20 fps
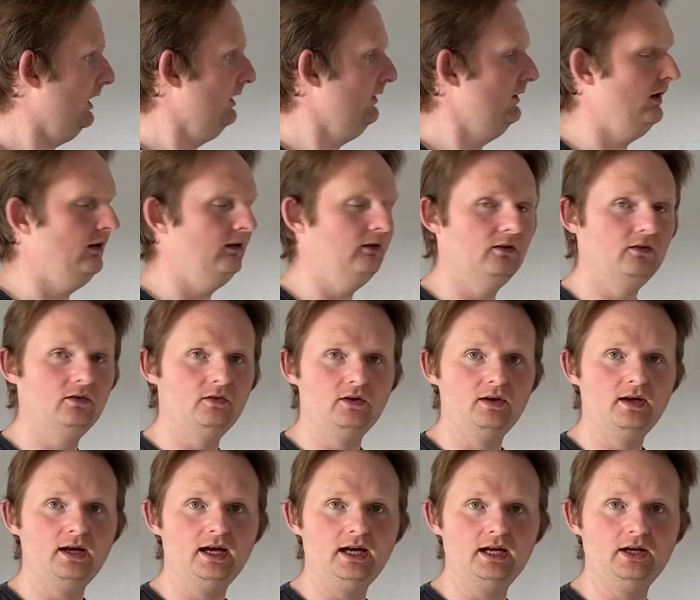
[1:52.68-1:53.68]
that's
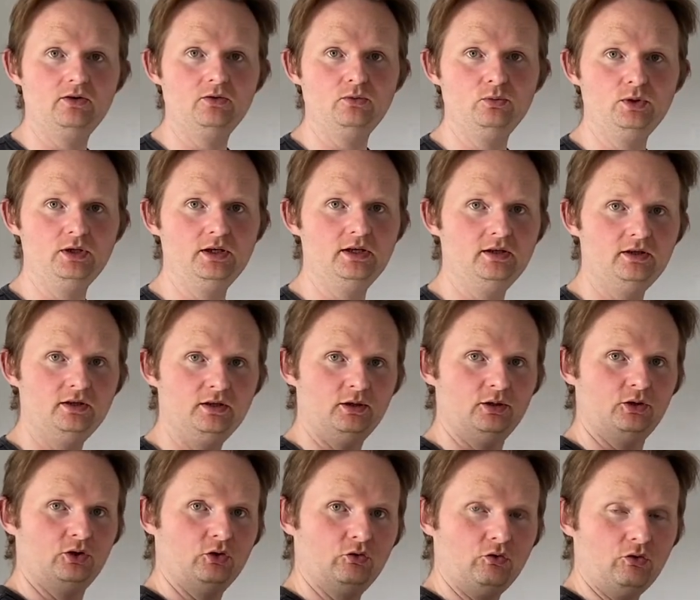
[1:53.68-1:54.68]
how we
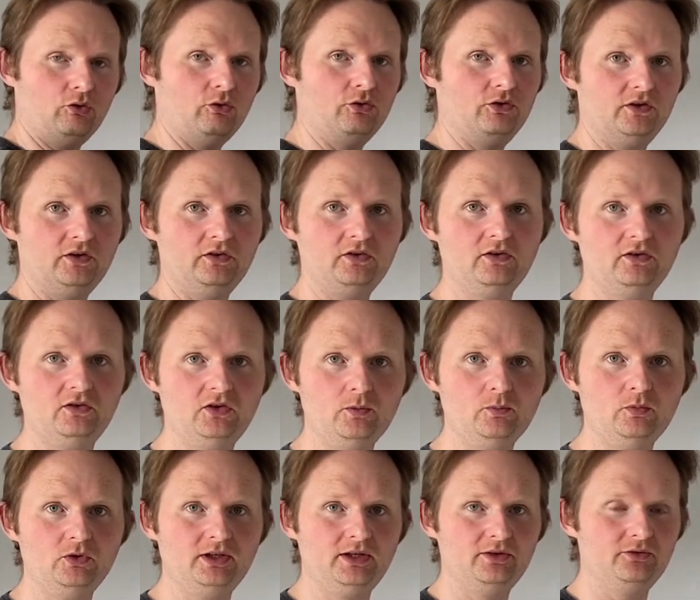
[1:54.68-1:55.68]
draw this
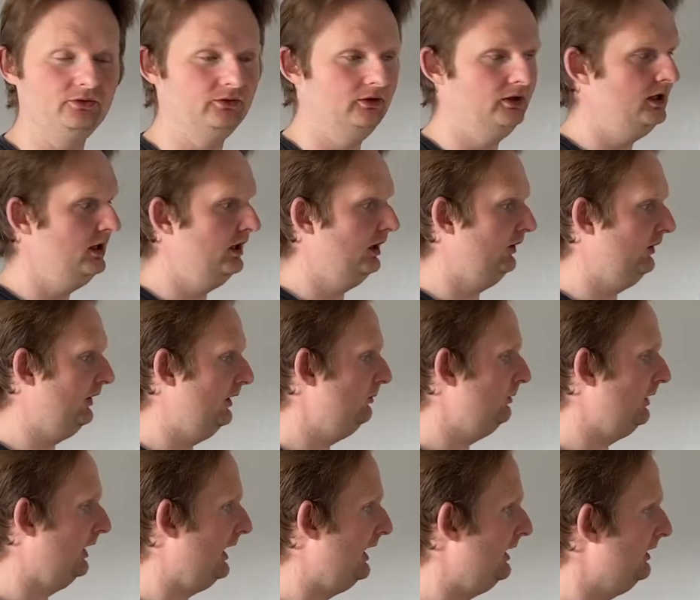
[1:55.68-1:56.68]
simple arrow. Then we
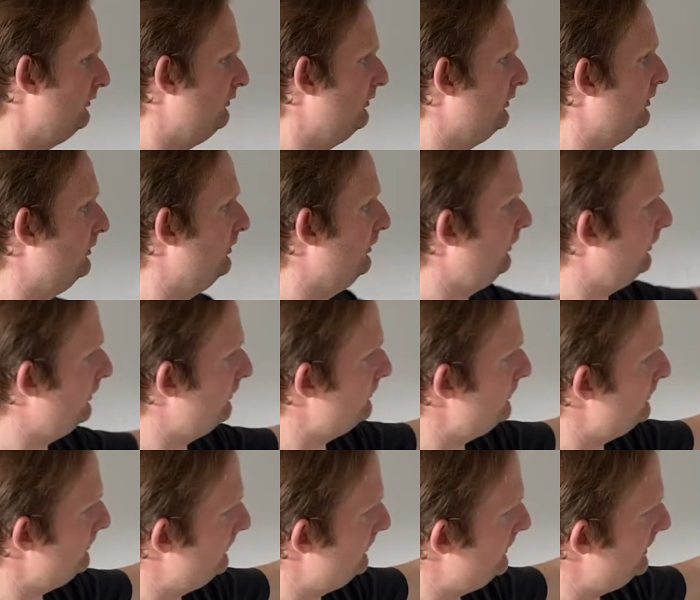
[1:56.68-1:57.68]
can, of course, if we
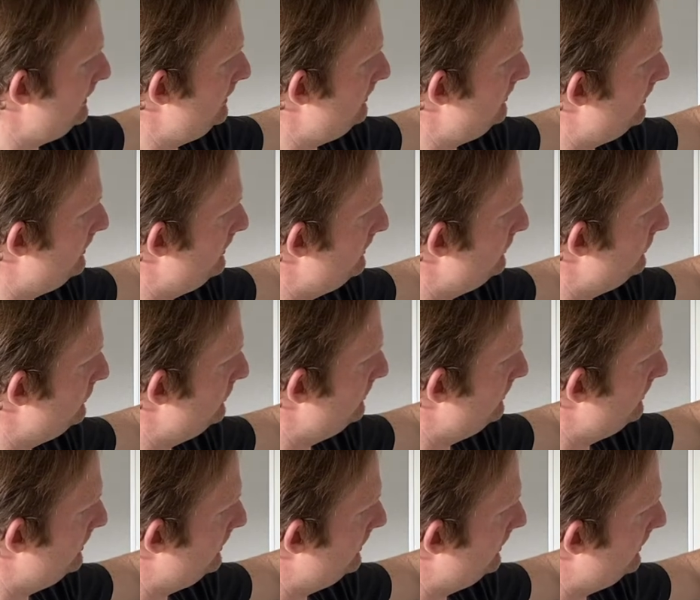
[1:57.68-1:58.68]
really want
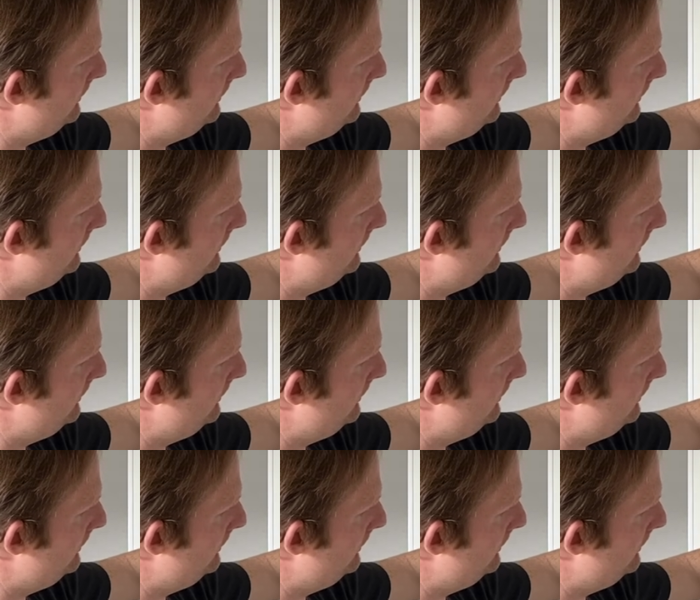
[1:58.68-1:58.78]
to